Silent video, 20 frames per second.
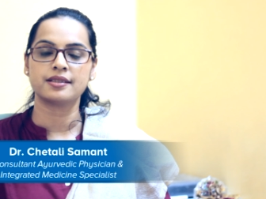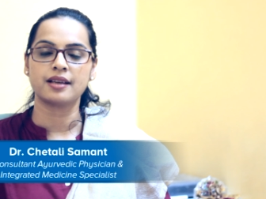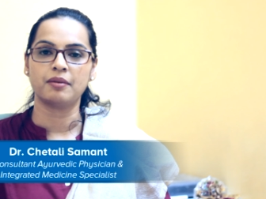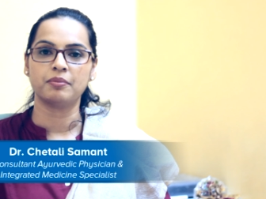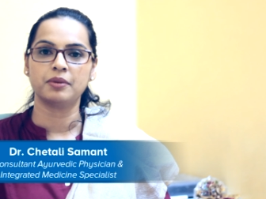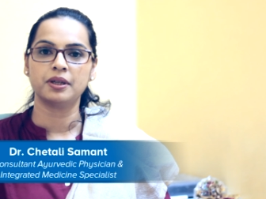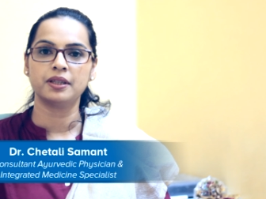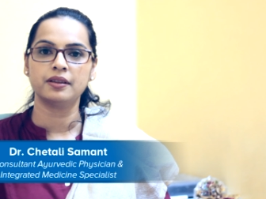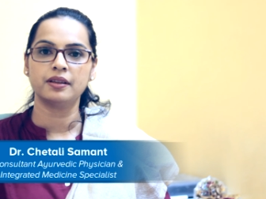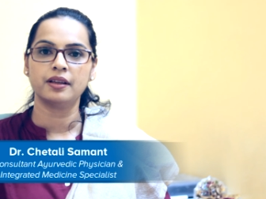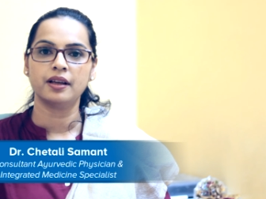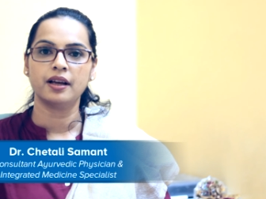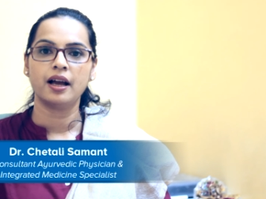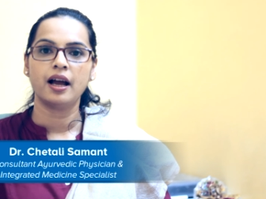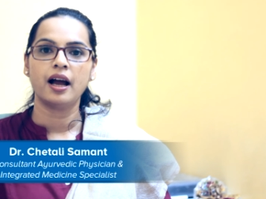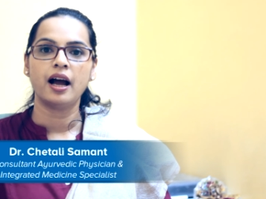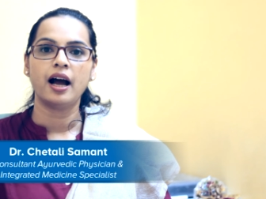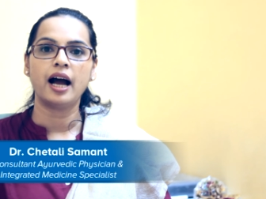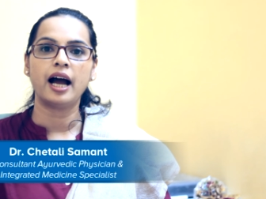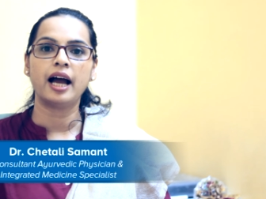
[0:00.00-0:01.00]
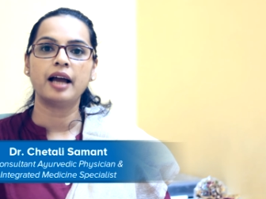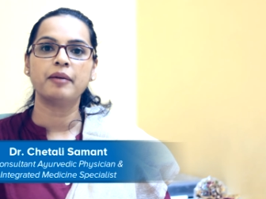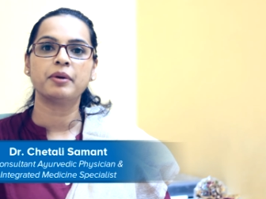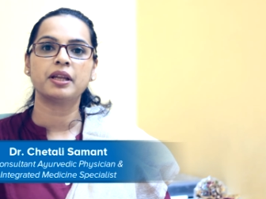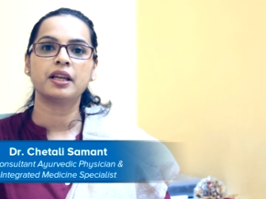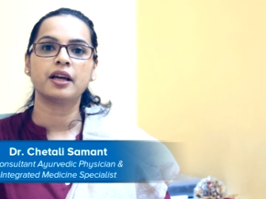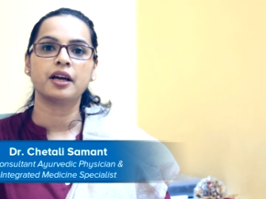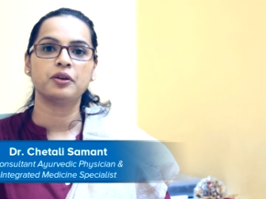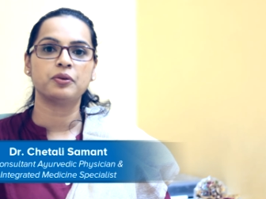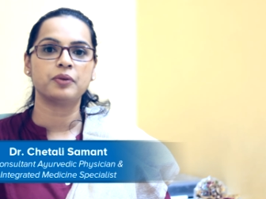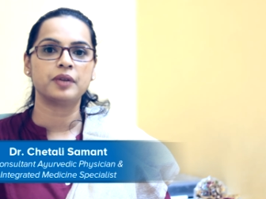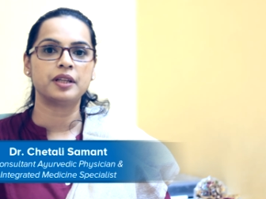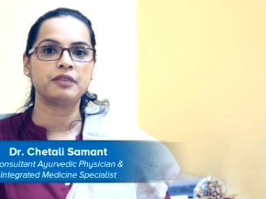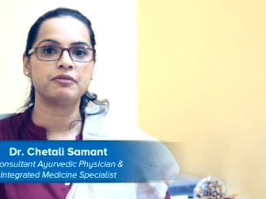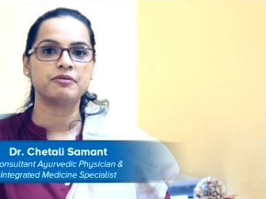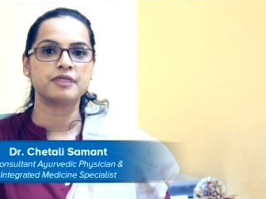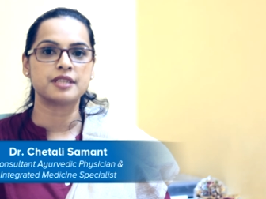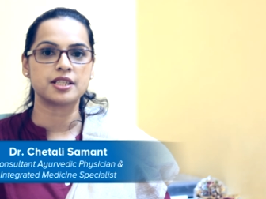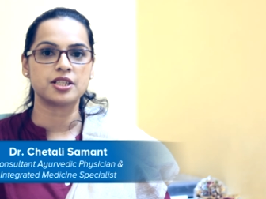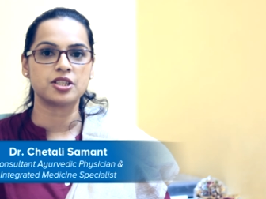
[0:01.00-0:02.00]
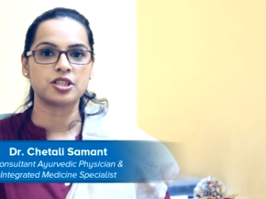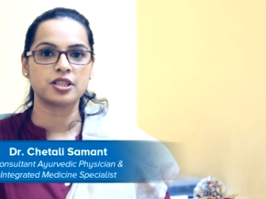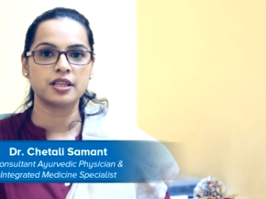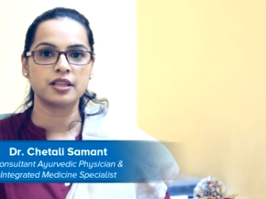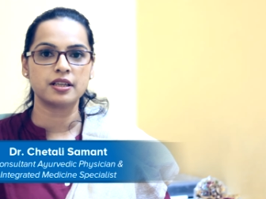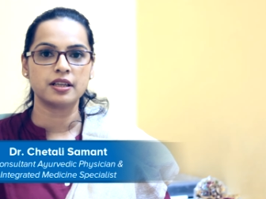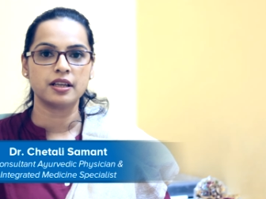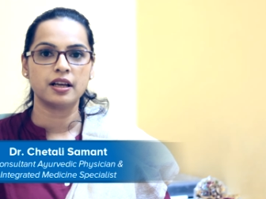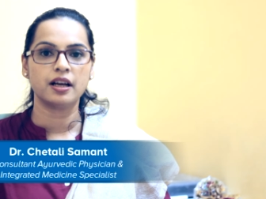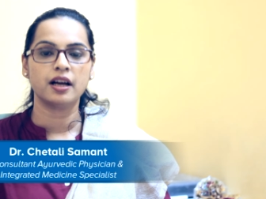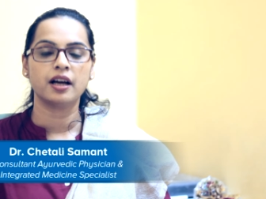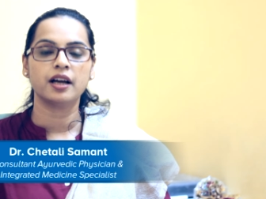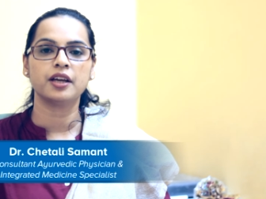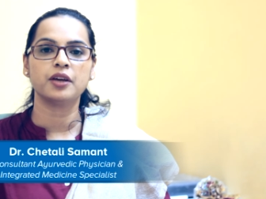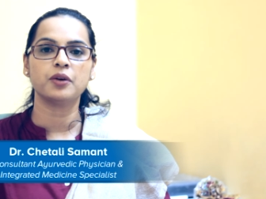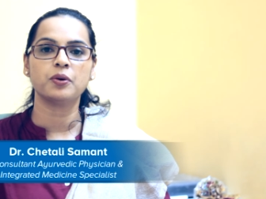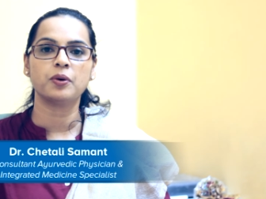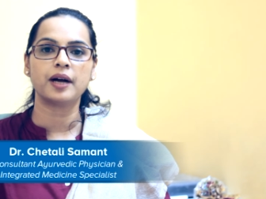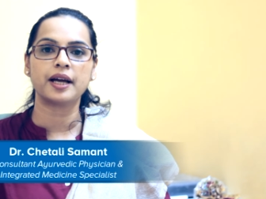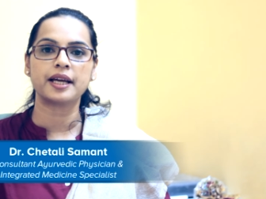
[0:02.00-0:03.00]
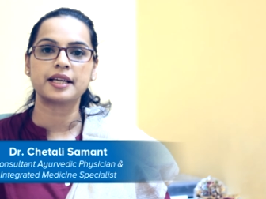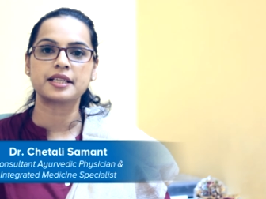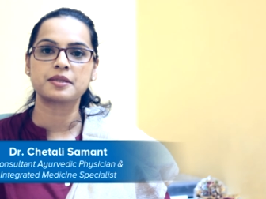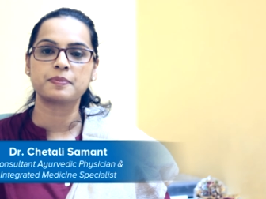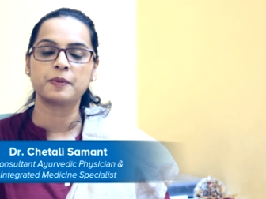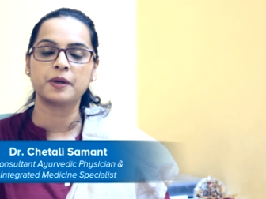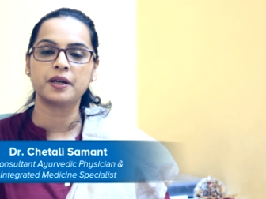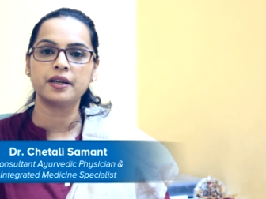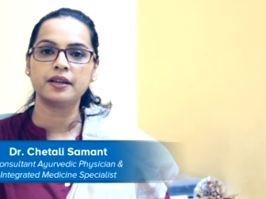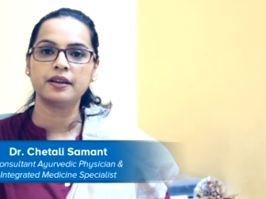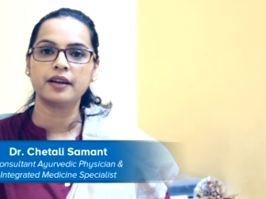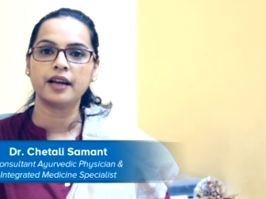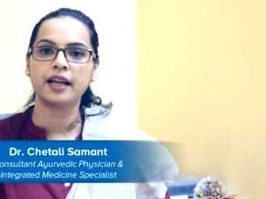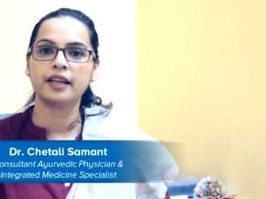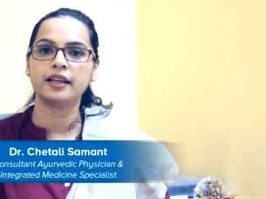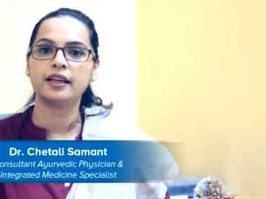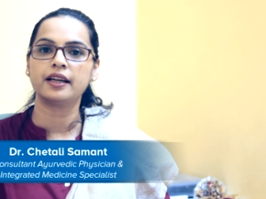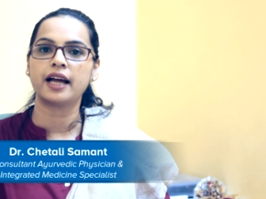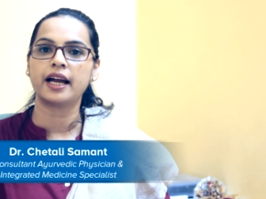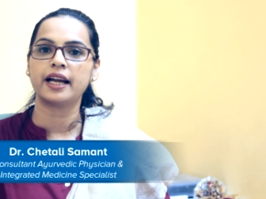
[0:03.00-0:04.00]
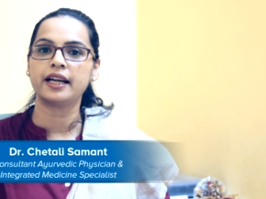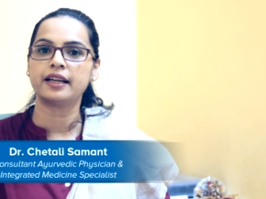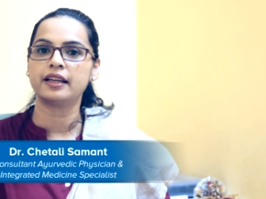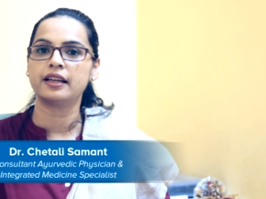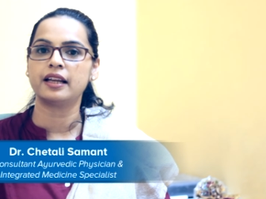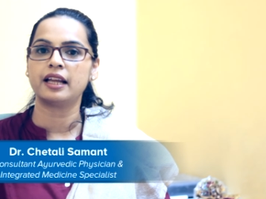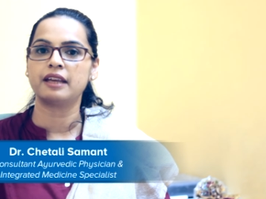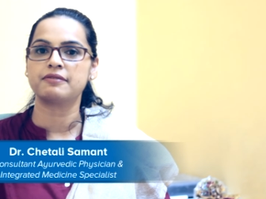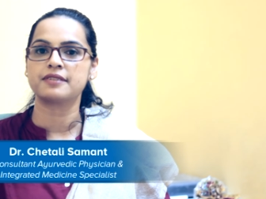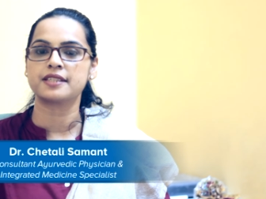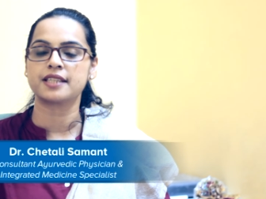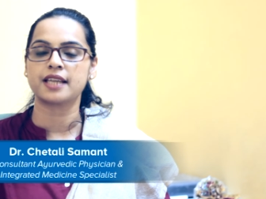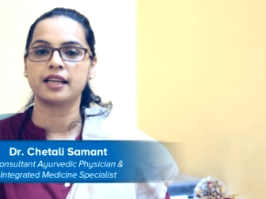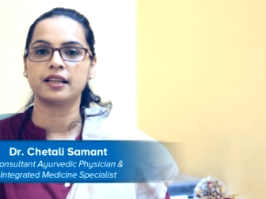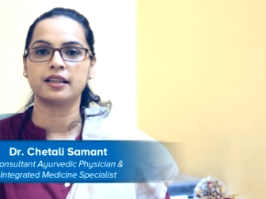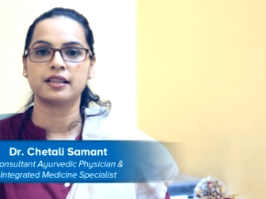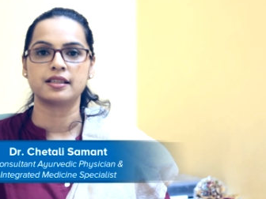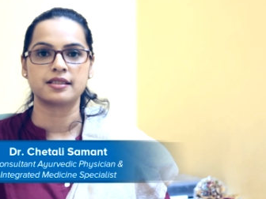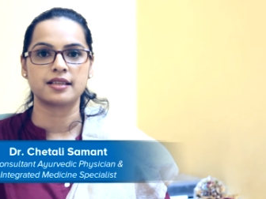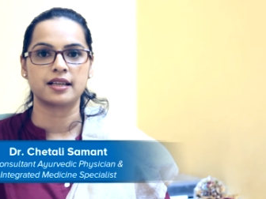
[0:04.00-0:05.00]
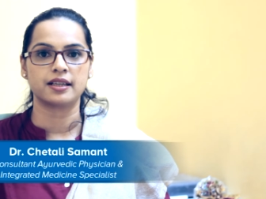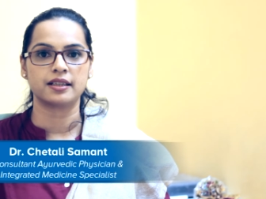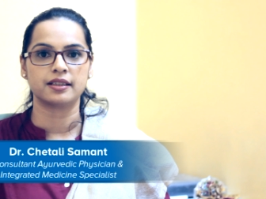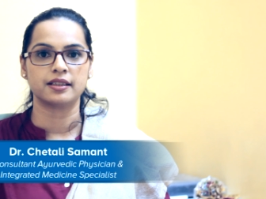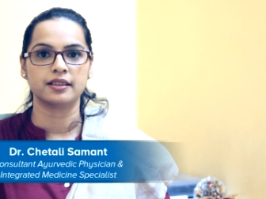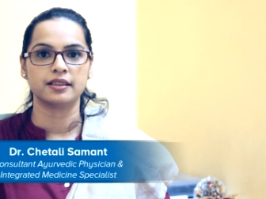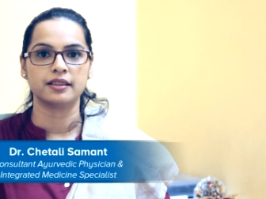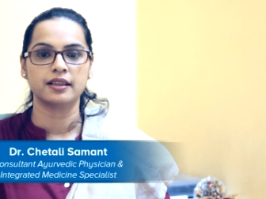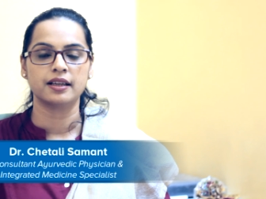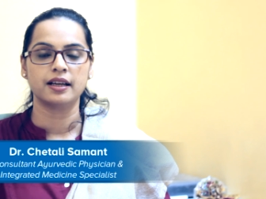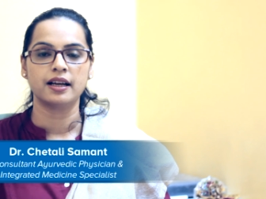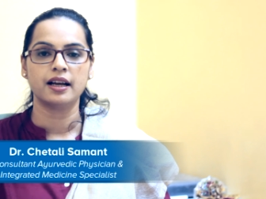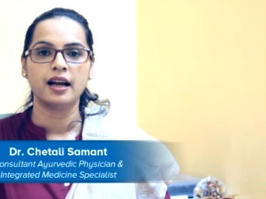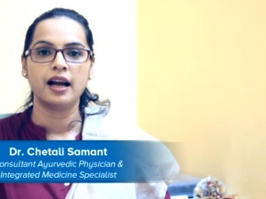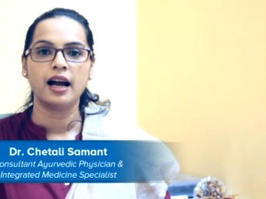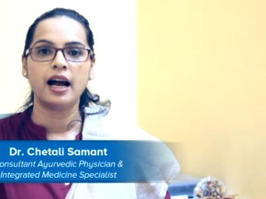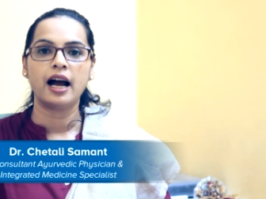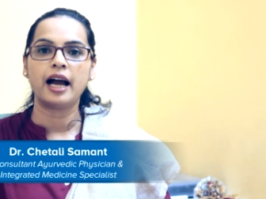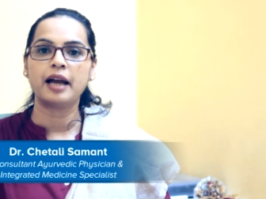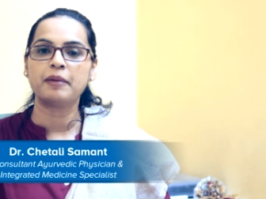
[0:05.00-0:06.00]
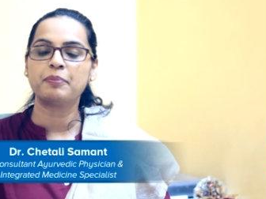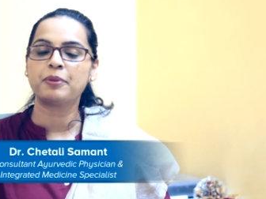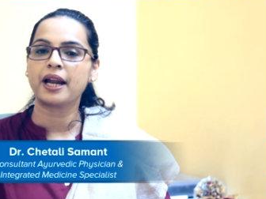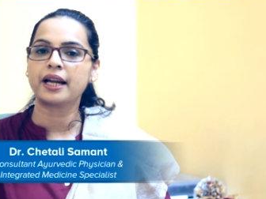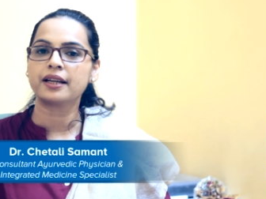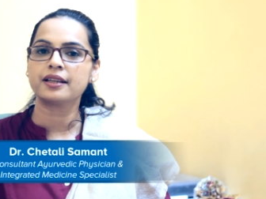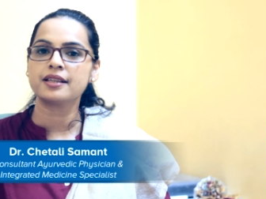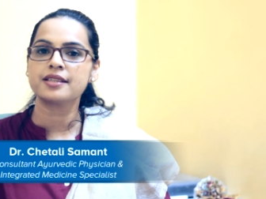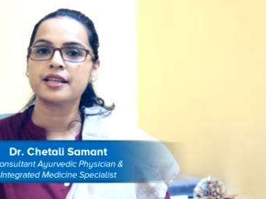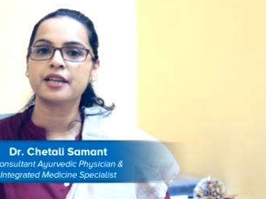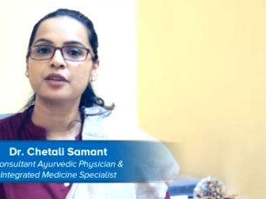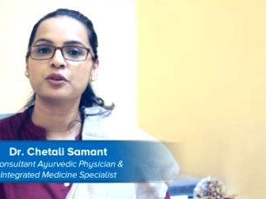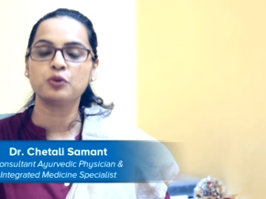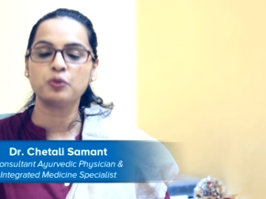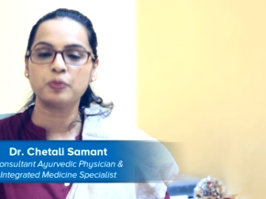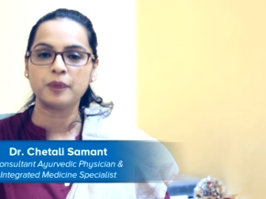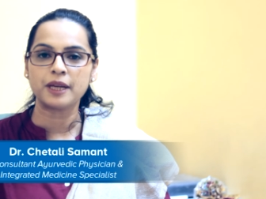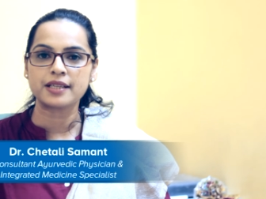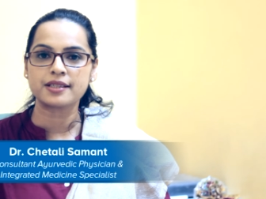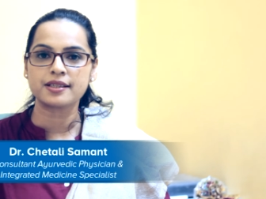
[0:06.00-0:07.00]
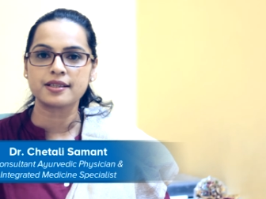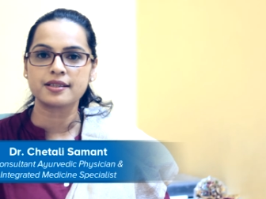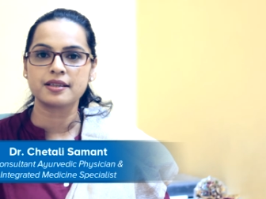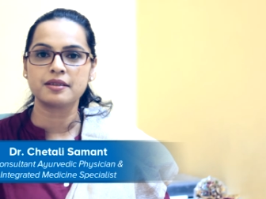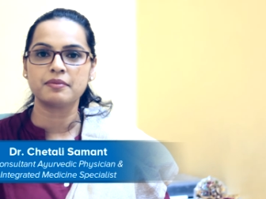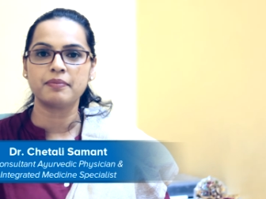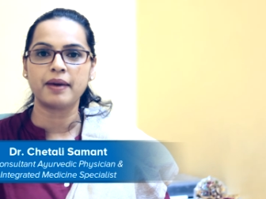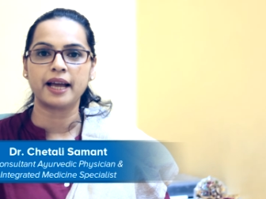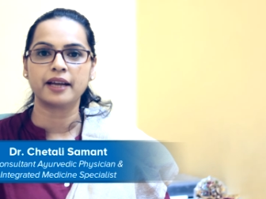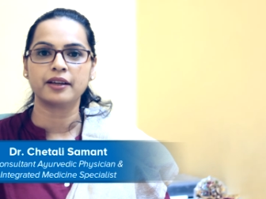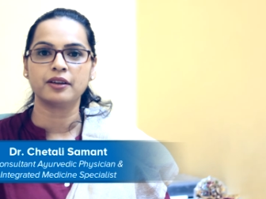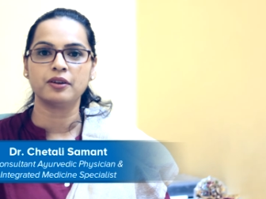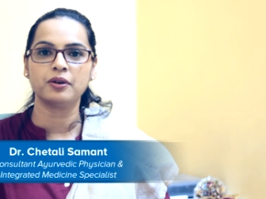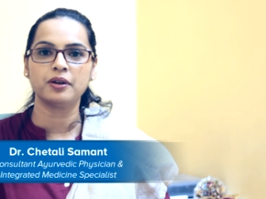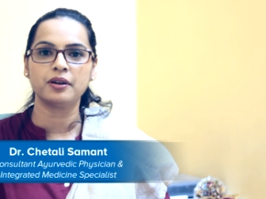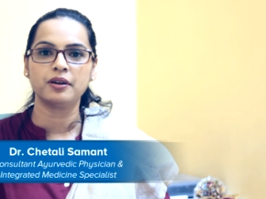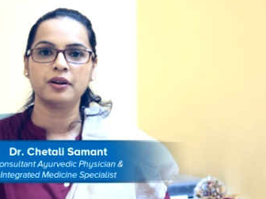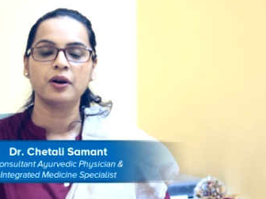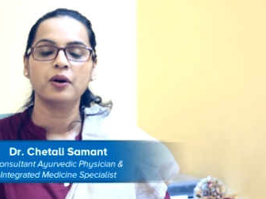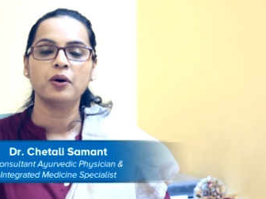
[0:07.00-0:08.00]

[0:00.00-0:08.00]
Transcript: Samant. I am an Ayurvedic physician, a yoga expert, and a diet and lifestyle consultant. I practice at two places in Bangalore.